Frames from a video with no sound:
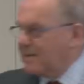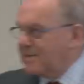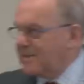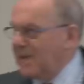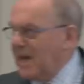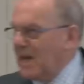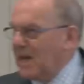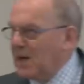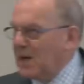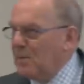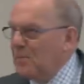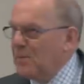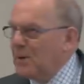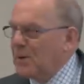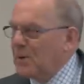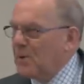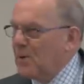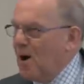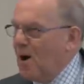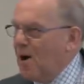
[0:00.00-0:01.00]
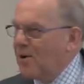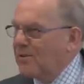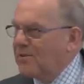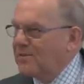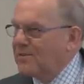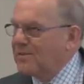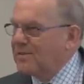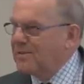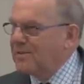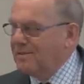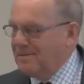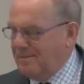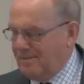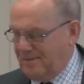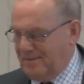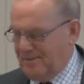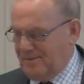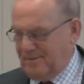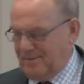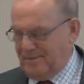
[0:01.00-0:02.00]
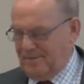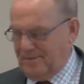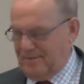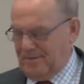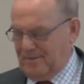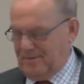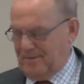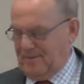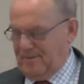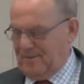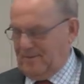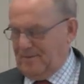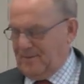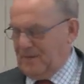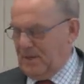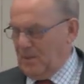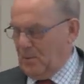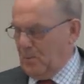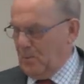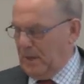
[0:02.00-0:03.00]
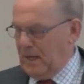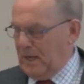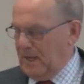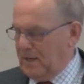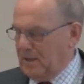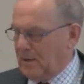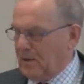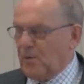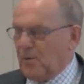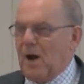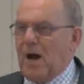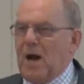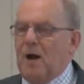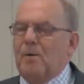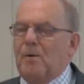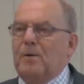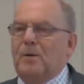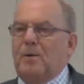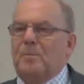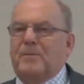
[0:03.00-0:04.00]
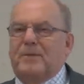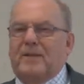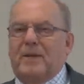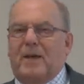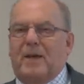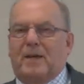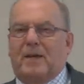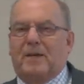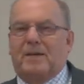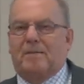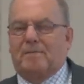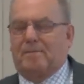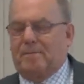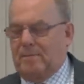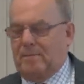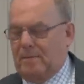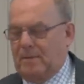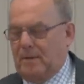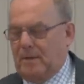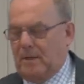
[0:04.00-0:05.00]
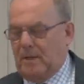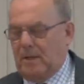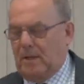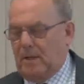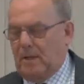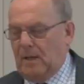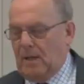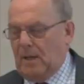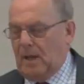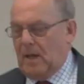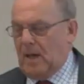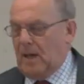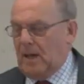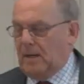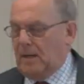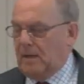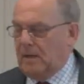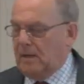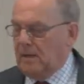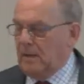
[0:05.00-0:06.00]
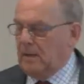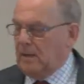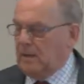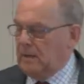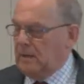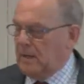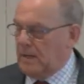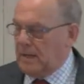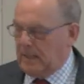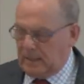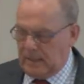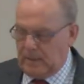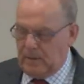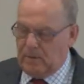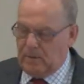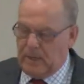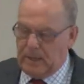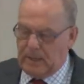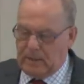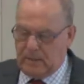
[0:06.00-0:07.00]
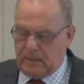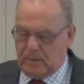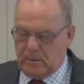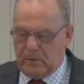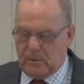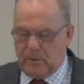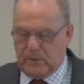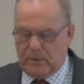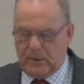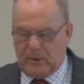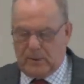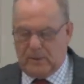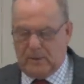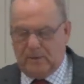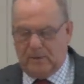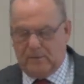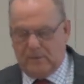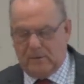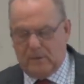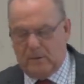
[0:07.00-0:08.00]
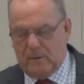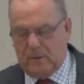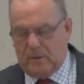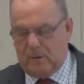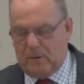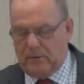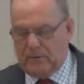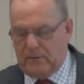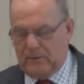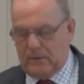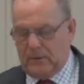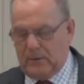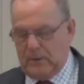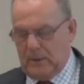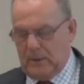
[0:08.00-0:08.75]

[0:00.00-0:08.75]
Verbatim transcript: take up the cross, till we the crown obtain, and gladly reckon all things loss,